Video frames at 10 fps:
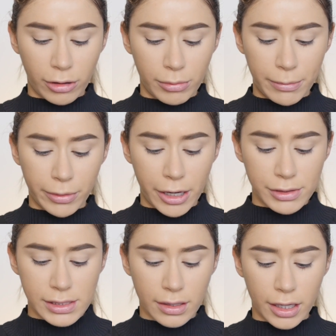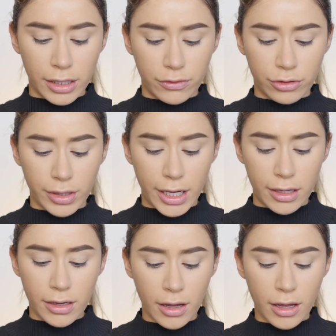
out my brows to kind of create